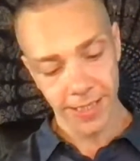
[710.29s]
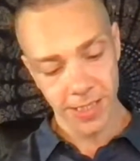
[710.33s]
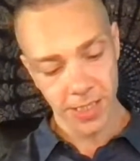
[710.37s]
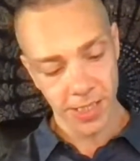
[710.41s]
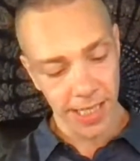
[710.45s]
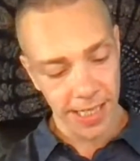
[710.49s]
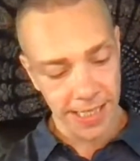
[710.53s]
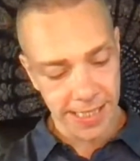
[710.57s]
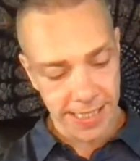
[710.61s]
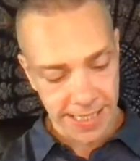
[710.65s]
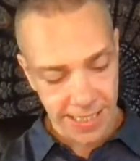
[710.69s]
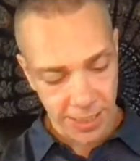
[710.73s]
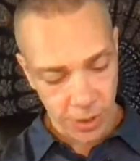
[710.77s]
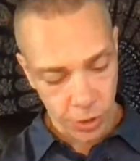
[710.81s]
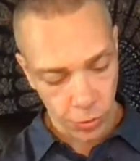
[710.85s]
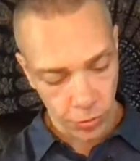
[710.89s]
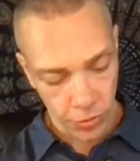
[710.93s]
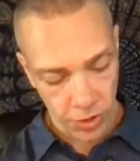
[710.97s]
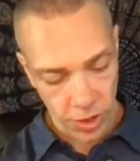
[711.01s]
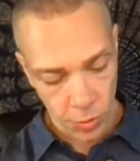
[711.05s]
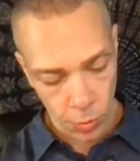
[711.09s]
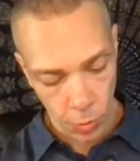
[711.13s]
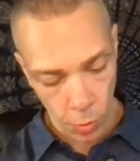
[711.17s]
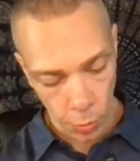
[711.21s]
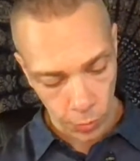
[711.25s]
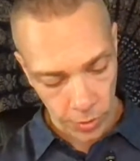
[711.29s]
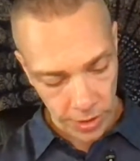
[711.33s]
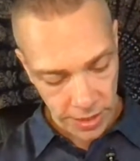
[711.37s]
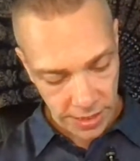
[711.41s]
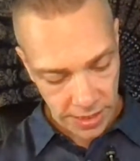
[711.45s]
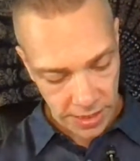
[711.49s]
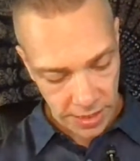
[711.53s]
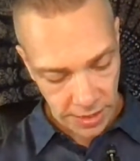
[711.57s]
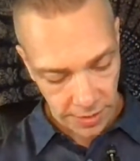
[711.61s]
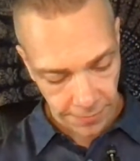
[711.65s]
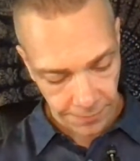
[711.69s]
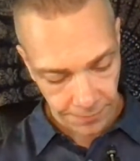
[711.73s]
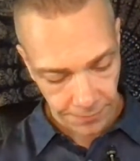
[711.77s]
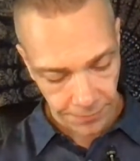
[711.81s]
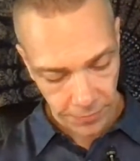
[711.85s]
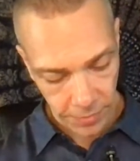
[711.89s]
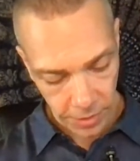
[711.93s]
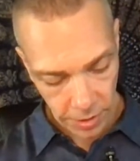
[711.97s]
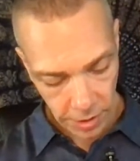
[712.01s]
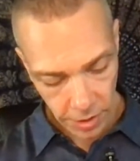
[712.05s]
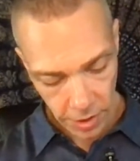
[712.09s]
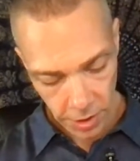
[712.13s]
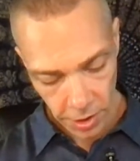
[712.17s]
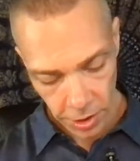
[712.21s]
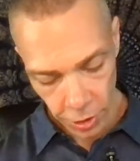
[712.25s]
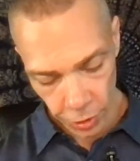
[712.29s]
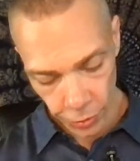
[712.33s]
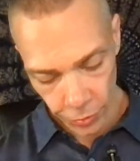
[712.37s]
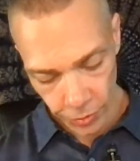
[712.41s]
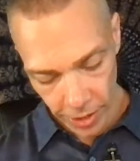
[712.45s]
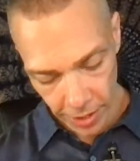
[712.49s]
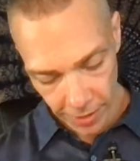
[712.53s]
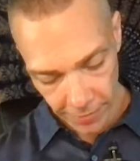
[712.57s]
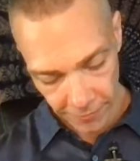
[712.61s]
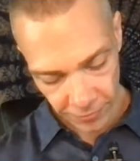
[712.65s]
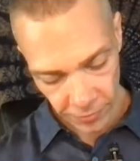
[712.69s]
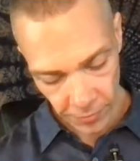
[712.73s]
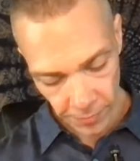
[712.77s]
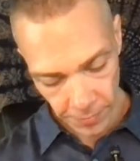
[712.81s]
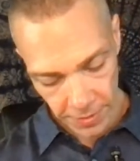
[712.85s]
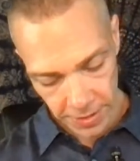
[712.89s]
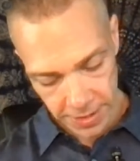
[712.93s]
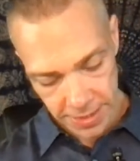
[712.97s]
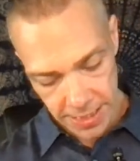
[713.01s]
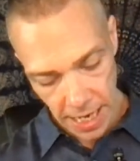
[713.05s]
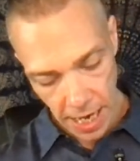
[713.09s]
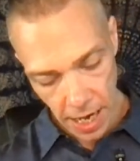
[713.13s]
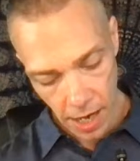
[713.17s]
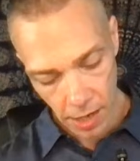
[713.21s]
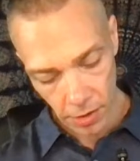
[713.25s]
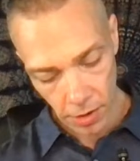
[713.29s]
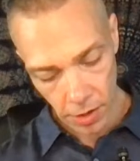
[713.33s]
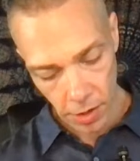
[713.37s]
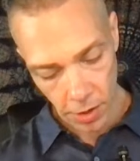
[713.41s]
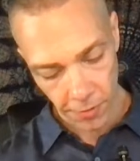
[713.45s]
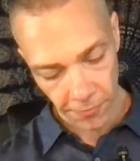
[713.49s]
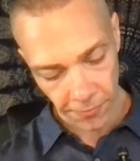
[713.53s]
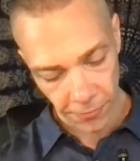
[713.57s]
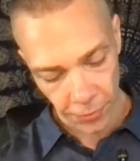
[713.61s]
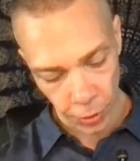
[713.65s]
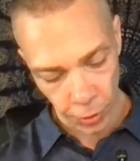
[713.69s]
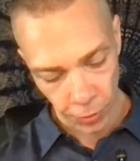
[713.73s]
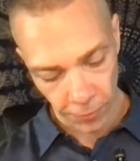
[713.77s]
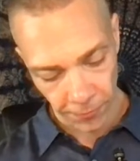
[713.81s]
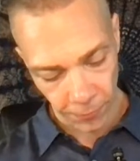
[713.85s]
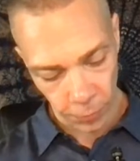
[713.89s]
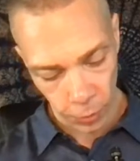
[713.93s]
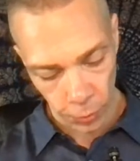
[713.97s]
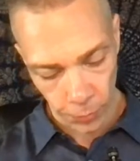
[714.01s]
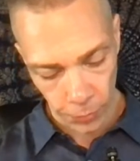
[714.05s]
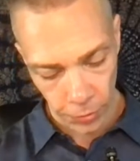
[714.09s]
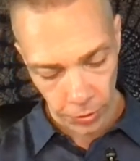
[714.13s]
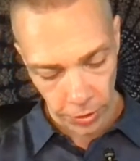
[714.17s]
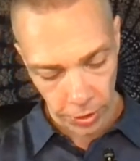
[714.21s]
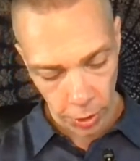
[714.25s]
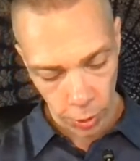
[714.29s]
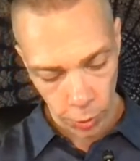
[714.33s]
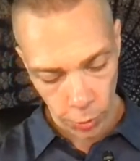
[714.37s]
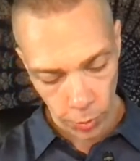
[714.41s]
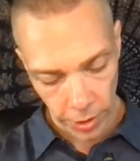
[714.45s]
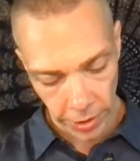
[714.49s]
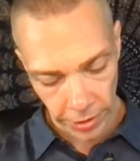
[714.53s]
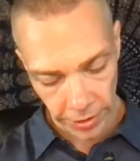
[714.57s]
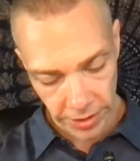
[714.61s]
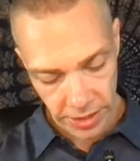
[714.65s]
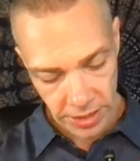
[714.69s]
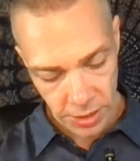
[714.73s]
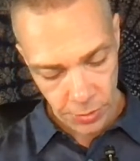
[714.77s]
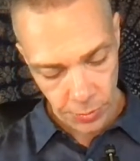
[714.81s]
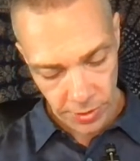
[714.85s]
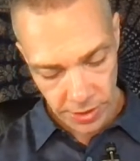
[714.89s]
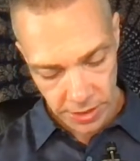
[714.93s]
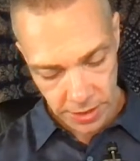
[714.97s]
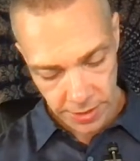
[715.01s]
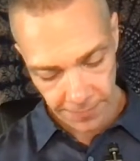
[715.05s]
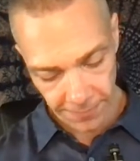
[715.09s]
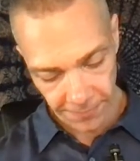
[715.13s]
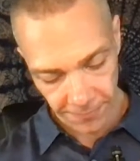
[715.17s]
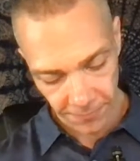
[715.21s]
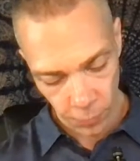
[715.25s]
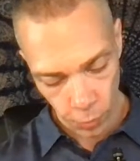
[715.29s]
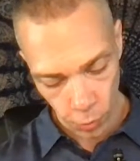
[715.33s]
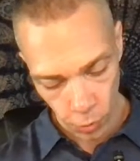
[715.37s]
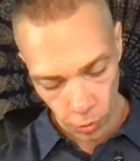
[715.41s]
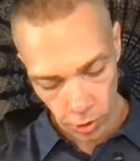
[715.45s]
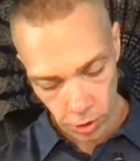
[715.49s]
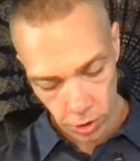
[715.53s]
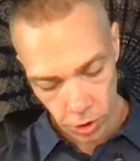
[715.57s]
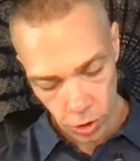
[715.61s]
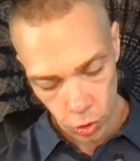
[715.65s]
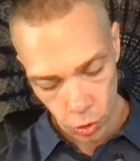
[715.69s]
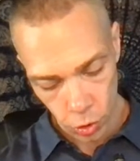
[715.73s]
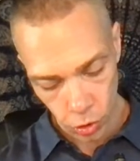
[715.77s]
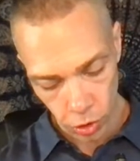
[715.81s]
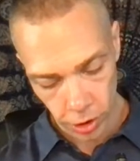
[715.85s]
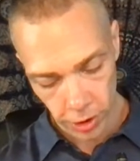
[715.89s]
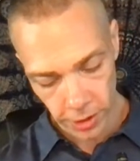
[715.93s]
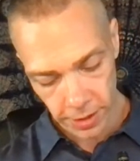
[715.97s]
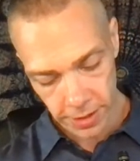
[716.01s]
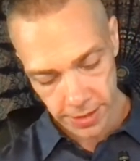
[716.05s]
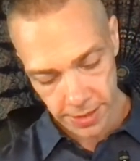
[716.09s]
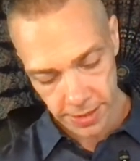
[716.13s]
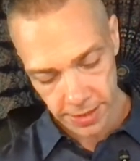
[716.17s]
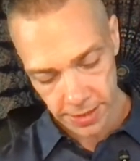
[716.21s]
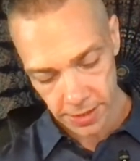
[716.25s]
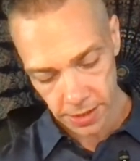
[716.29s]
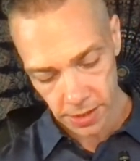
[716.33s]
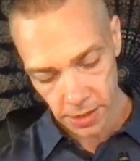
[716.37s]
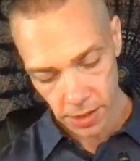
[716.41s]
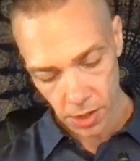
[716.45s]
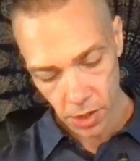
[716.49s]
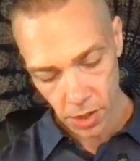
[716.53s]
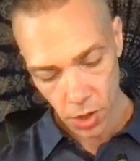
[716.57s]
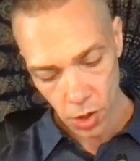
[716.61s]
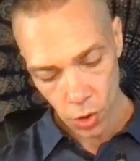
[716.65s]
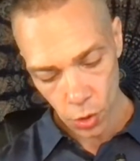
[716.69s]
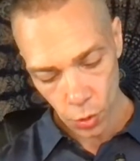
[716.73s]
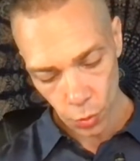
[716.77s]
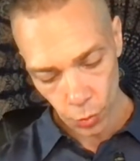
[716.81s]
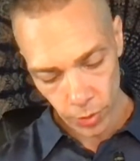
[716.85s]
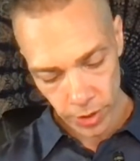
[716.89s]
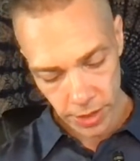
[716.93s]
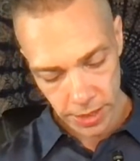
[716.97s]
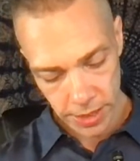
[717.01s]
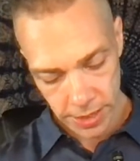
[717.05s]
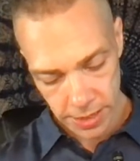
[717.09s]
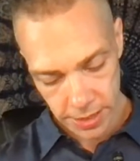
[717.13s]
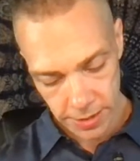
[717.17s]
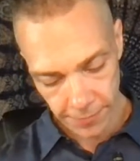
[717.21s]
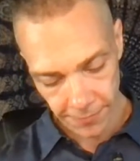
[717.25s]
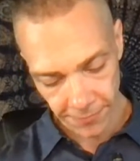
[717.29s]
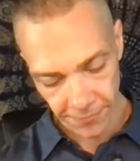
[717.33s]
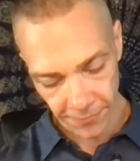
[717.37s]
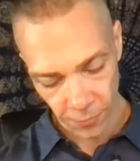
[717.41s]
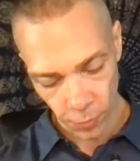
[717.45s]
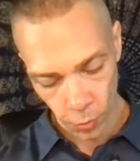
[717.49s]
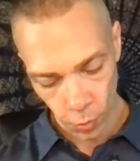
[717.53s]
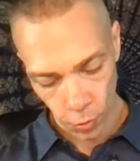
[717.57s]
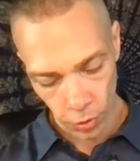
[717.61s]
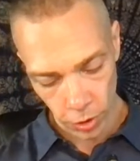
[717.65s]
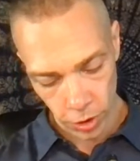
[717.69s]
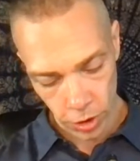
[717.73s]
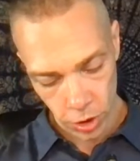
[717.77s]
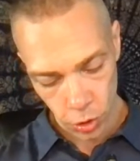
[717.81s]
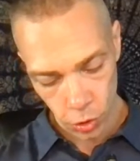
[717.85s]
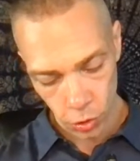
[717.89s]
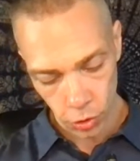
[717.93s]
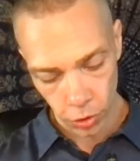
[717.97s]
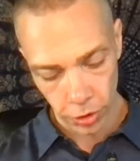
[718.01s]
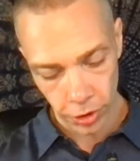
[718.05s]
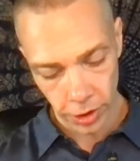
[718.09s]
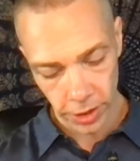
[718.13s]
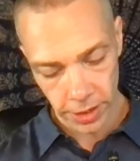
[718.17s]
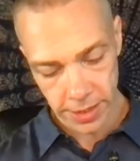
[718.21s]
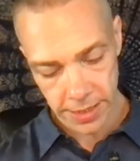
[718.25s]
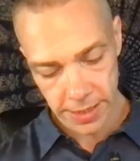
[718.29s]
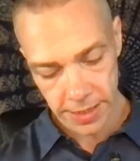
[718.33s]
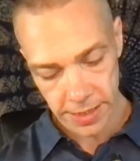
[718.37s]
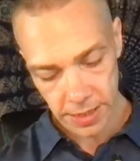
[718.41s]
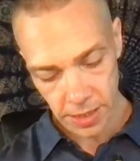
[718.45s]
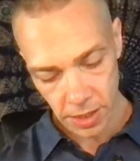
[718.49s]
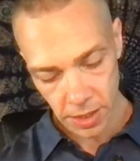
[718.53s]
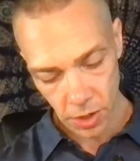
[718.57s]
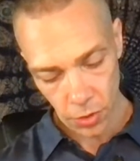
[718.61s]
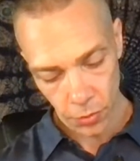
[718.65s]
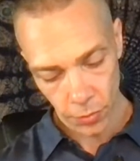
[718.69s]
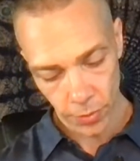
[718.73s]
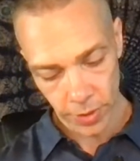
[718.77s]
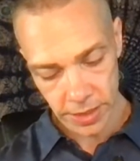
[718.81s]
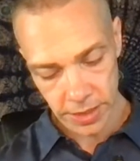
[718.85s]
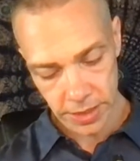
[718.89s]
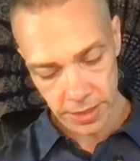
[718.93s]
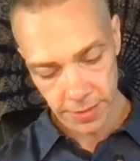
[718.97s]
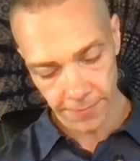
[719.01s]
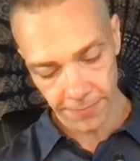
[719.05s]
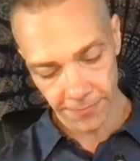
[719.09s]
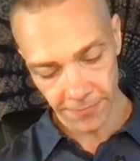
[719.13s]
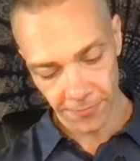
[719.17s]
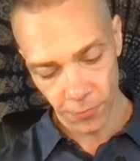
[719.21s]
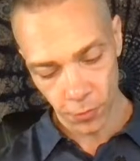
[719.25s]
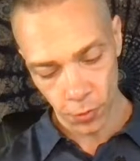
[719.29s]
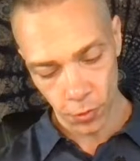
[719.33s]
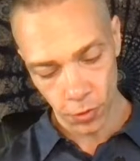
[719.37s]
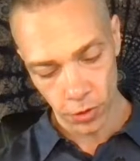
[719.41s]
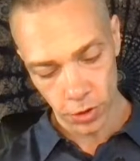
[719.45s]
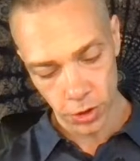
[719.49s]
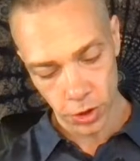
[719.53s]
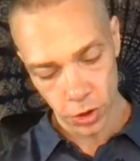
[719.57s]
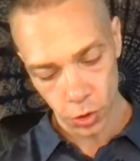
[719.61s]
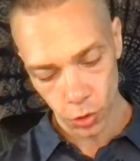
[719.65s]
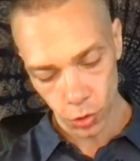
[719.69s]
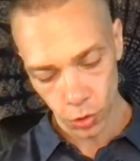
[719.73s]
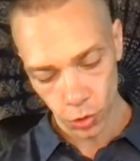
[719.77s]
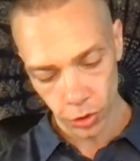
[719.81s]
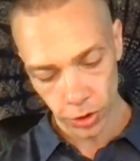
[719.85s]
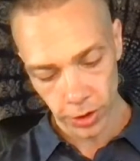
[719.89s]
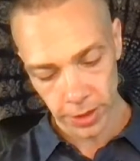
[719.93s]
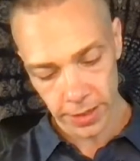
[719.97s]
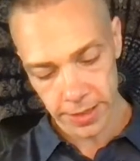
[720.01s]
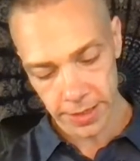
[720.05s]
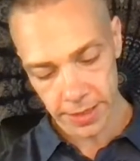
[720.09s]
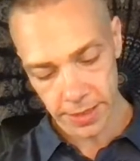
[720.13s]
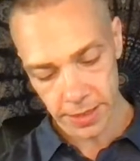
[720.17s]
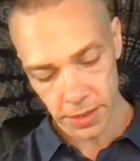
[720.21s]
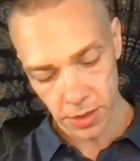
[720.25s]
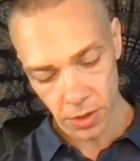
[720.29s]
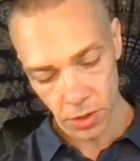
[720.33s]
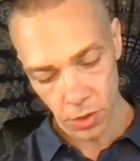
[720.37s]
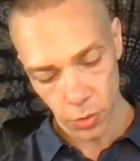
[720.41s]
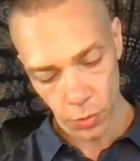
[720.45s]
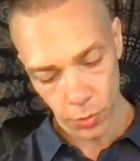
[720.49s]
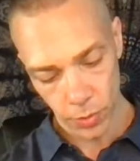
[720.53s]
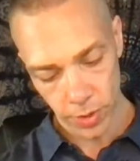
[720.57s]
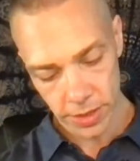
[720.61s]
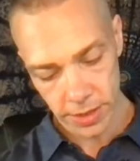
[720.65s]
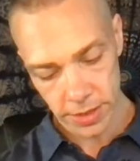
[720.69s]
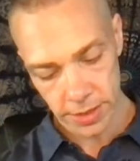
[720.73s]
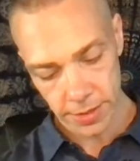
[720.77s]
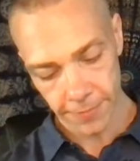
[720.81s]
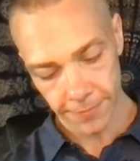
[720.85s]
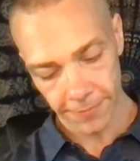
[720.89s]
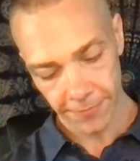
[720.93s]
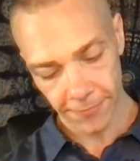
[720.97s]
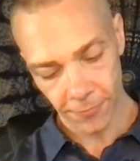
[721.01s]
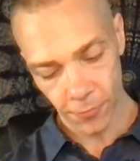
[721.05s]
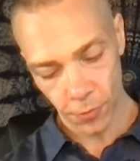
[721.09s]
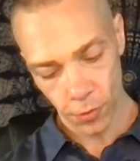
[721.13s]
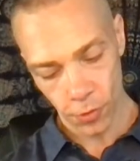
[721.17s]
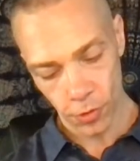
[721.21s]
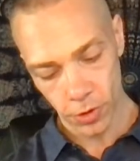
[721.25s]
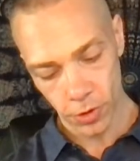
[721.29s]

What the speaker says: So let's see, Taurus, what wisdom you get from the tarot for your full moon in Aquarius. Wisdom for Taurus, wisdom for Taurus, wisdom for Taurus, wisdom for